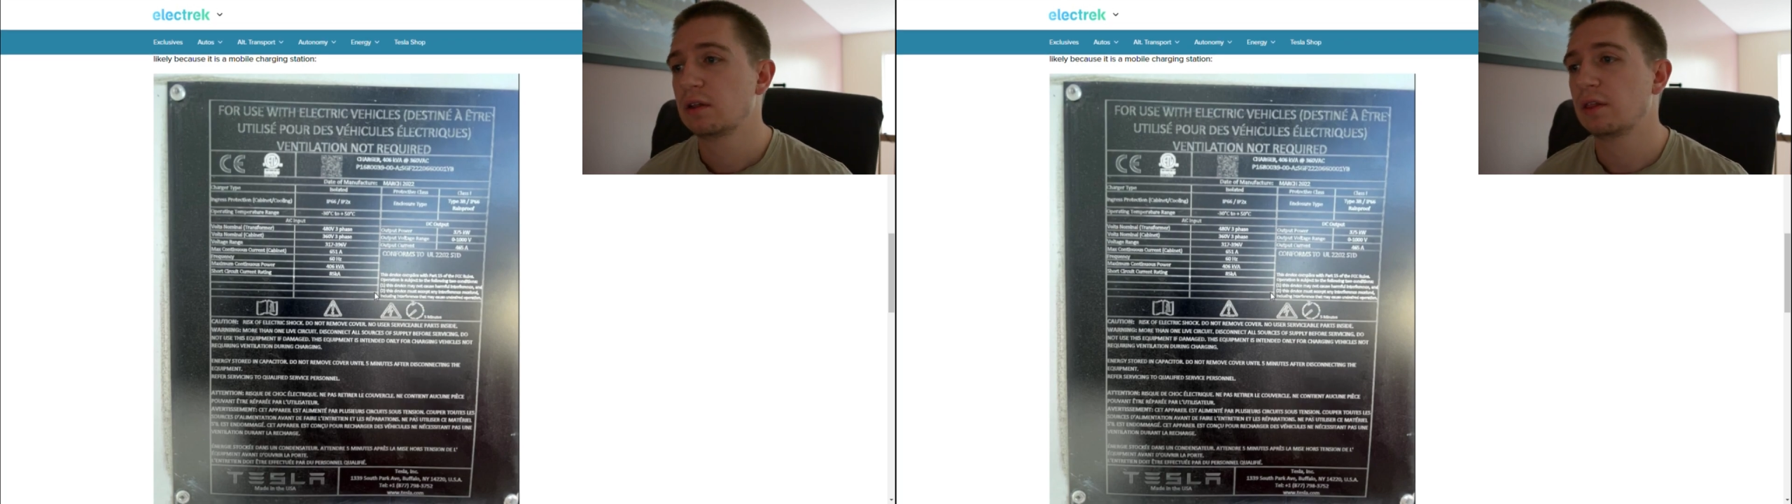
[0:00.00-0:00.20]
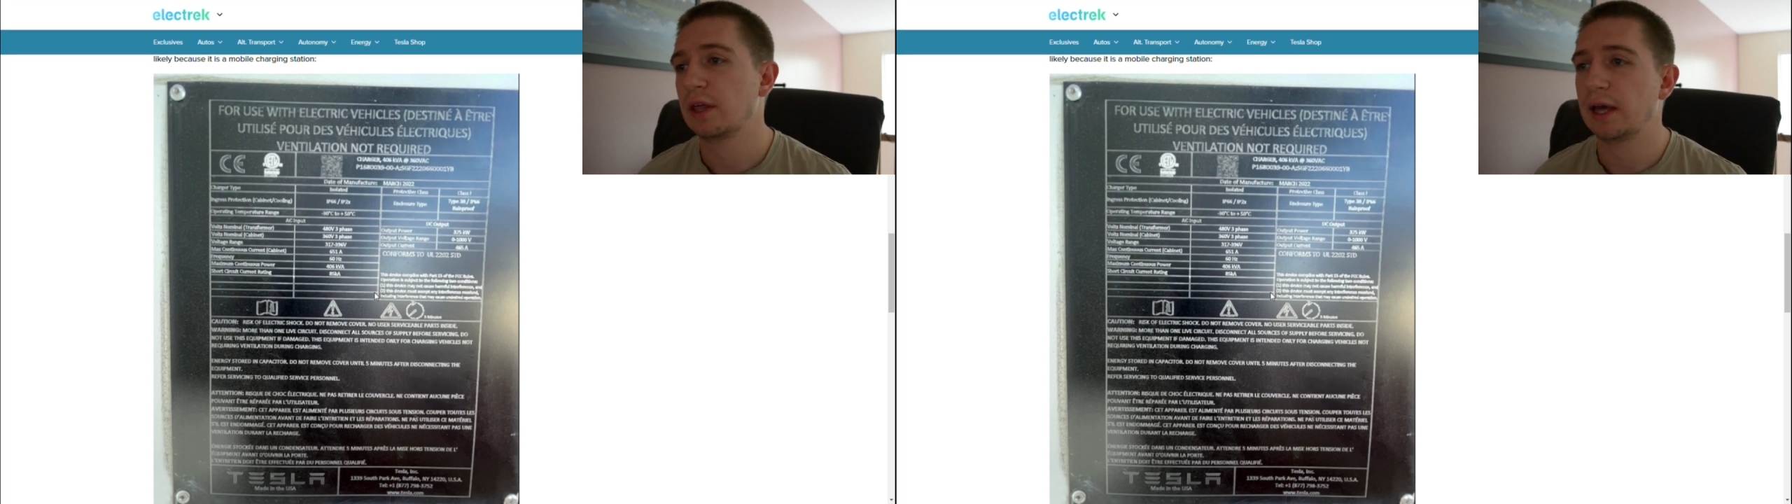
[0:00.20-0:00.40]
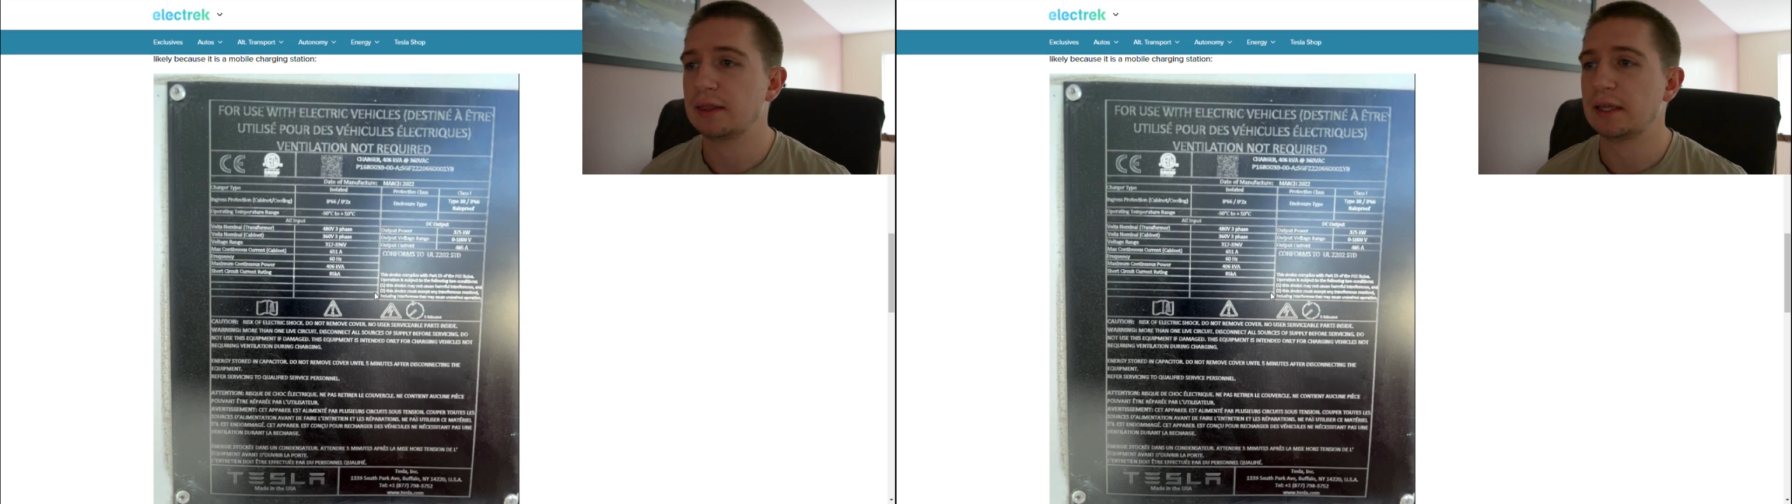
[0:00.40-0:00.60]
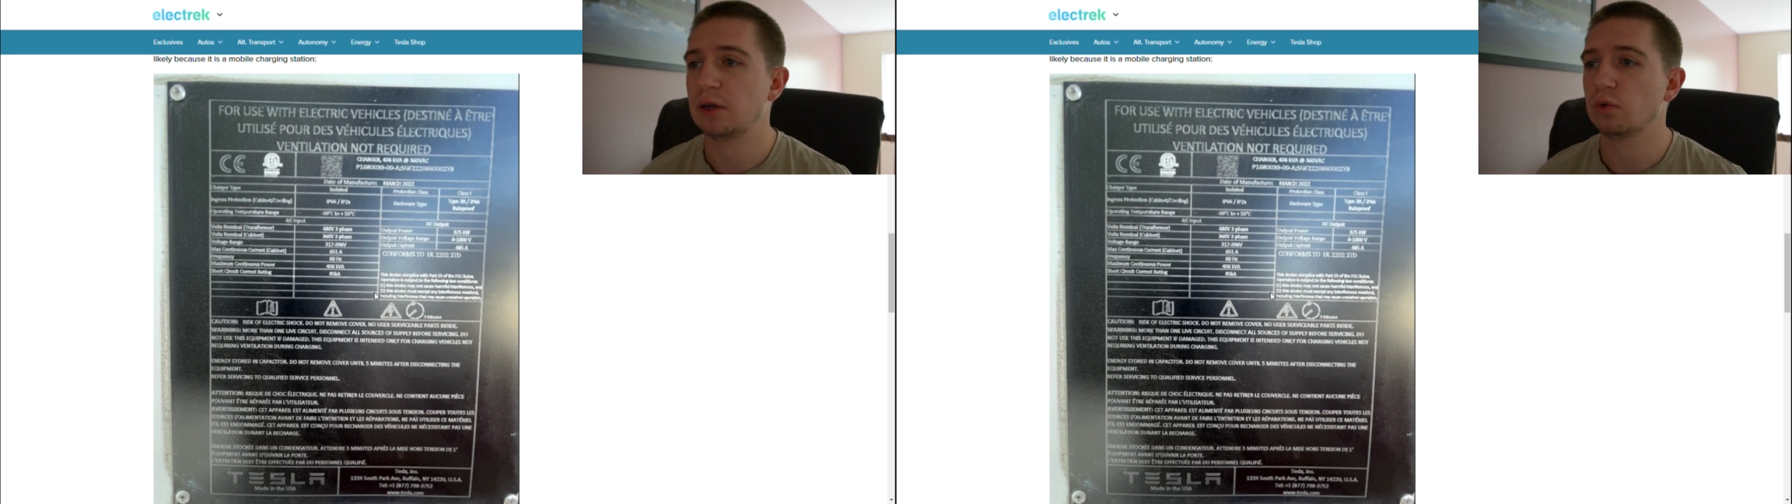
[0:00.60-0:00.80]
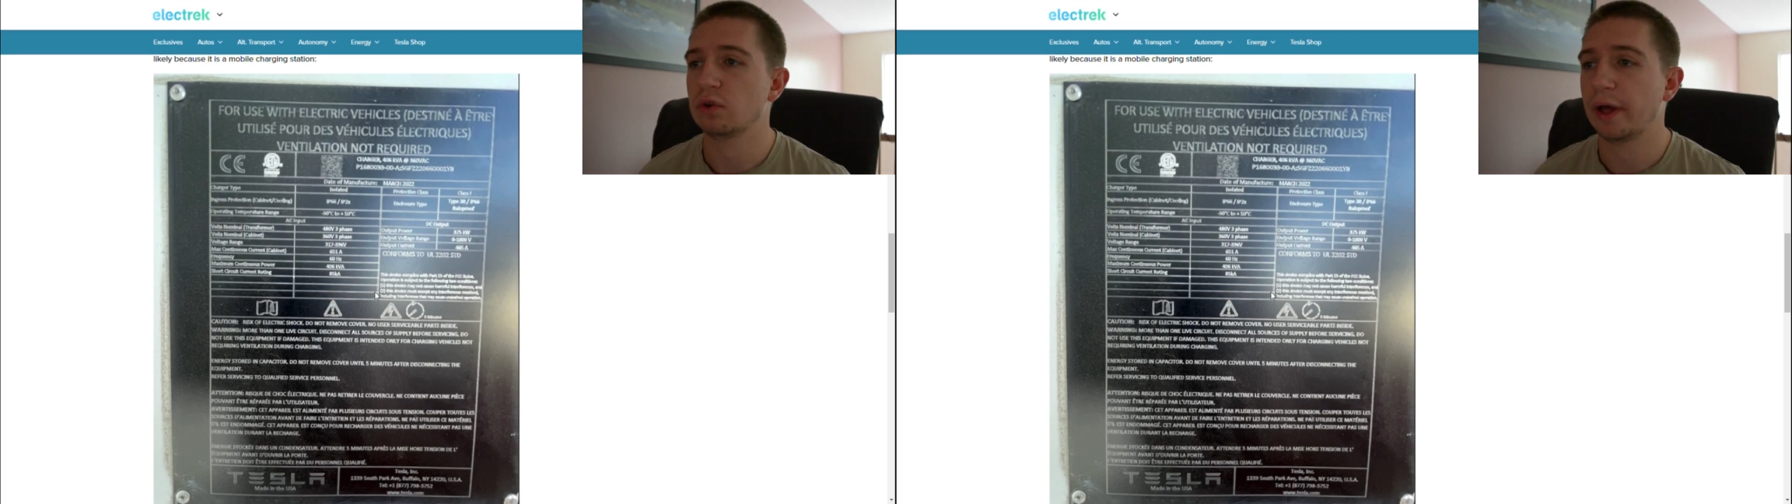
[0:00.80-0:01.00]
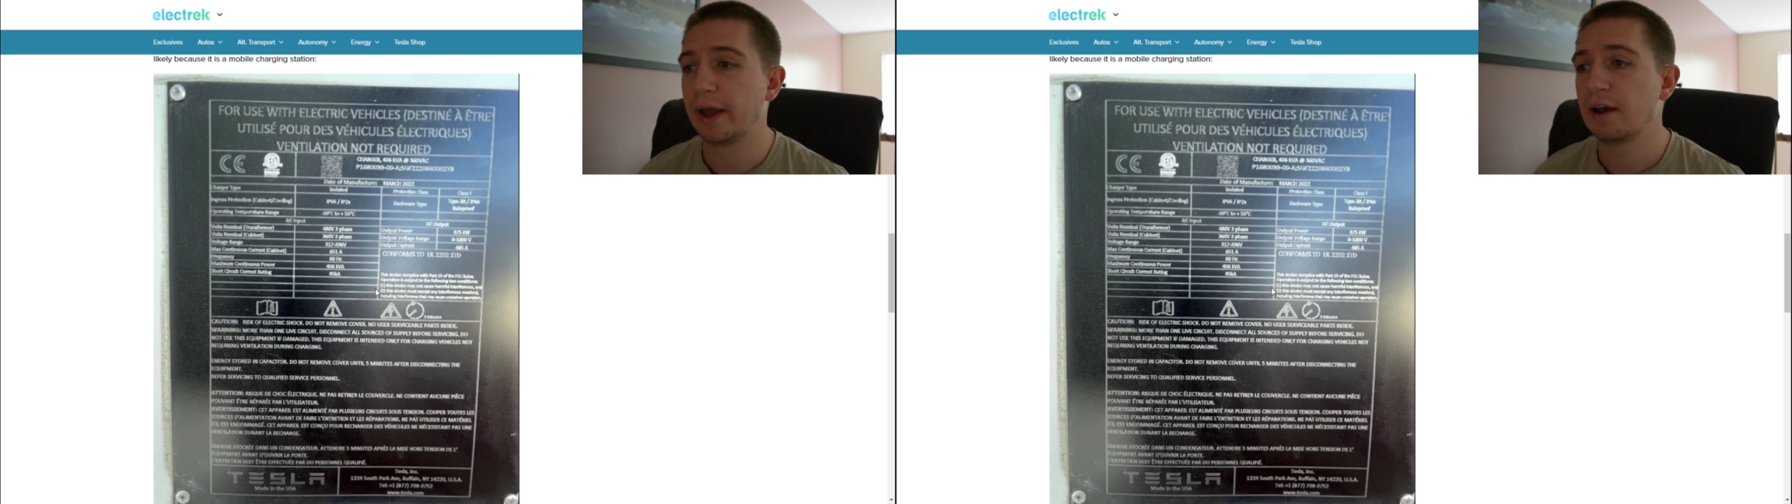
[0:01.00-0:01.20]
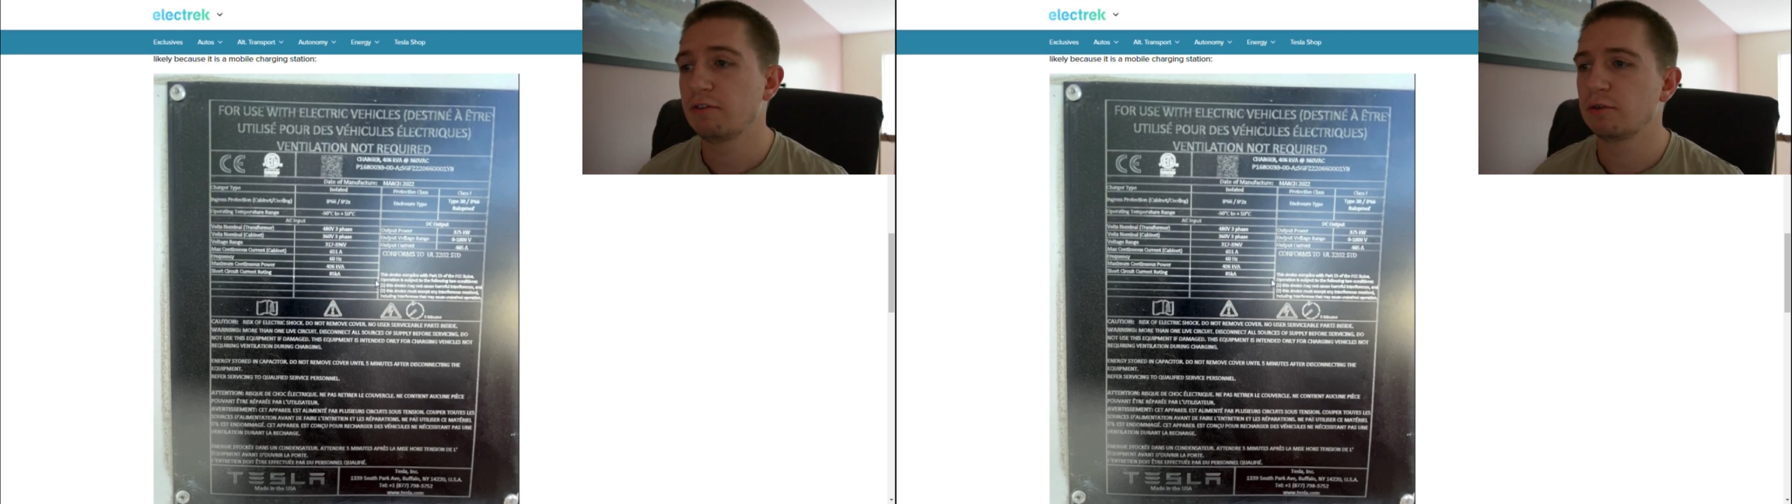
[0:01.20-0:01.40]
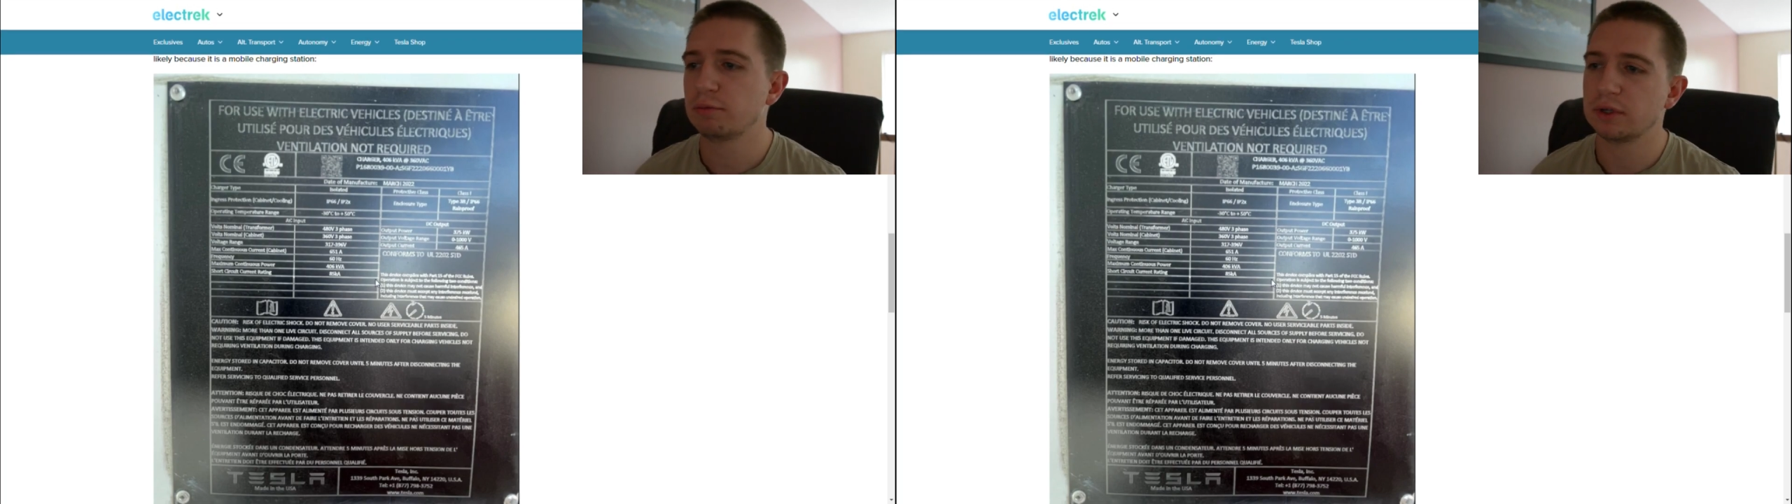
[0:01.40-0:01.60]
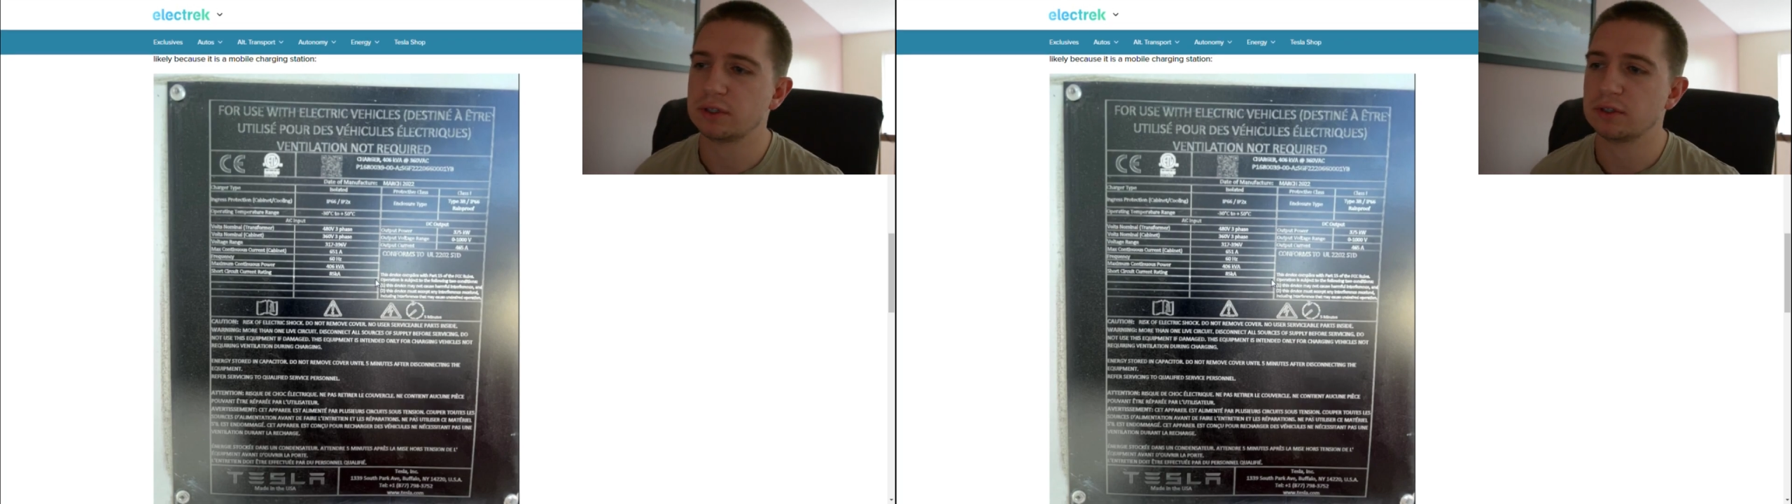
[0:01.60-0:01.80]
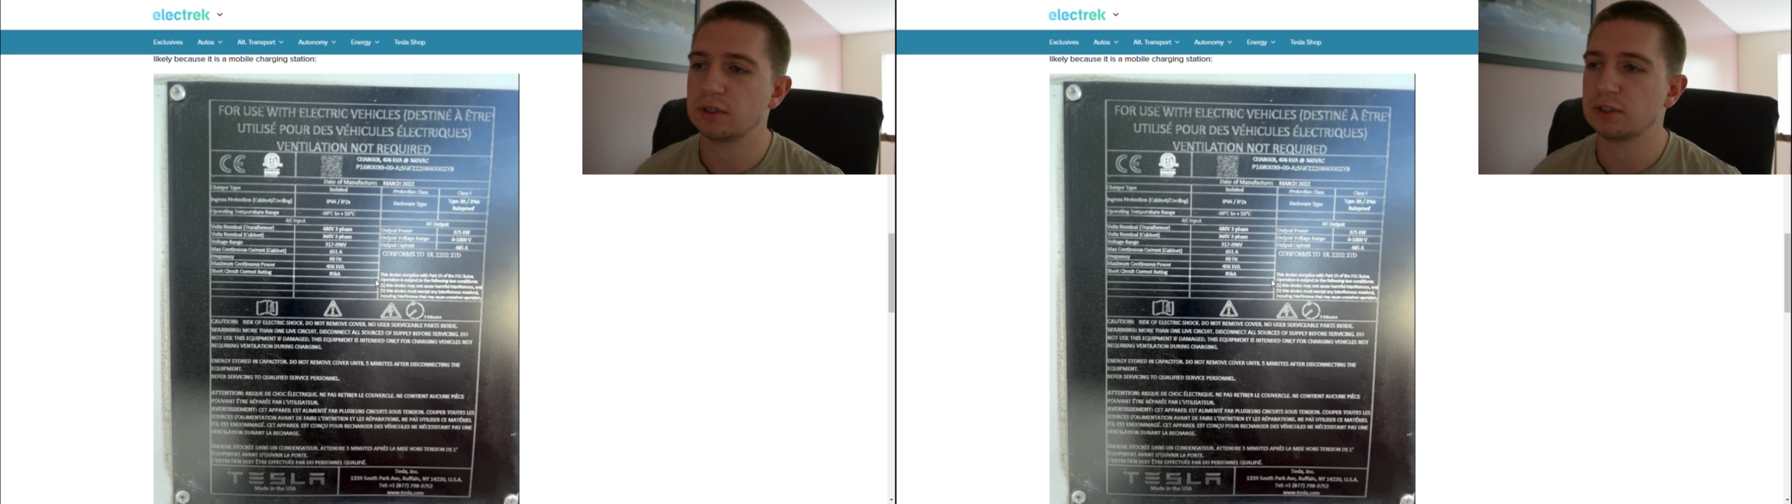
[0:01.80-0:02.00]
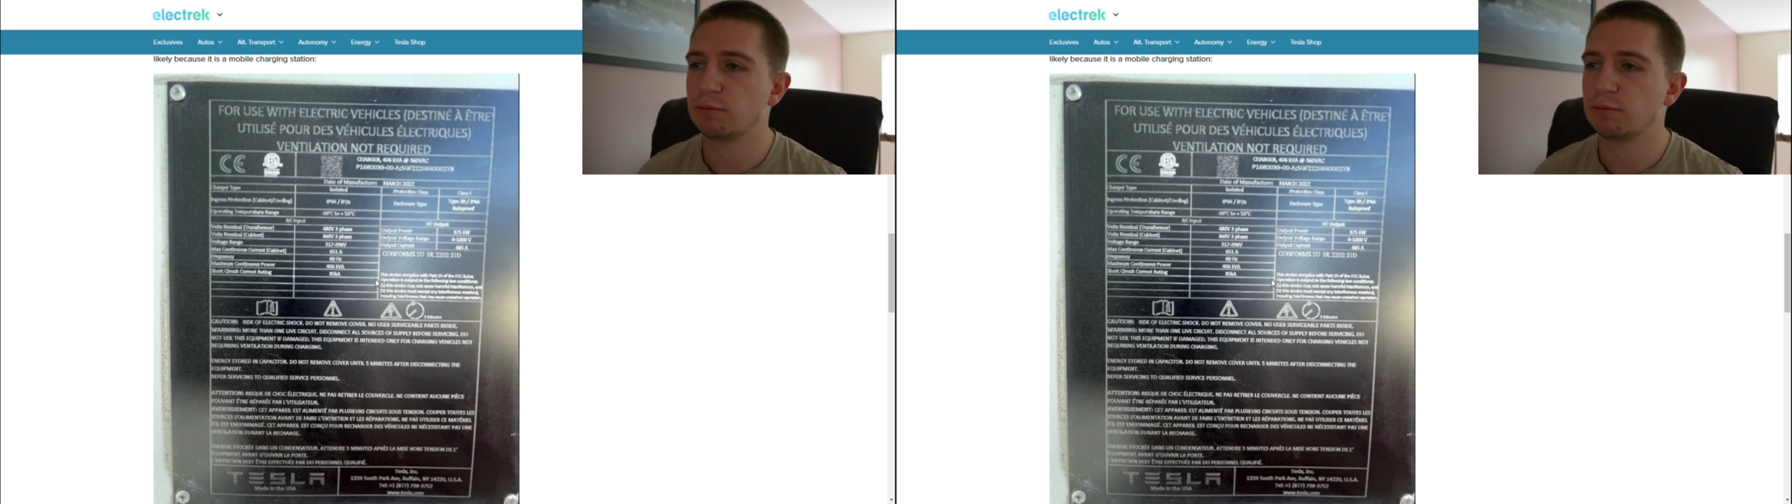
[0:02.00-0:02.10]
that they will have, but since it's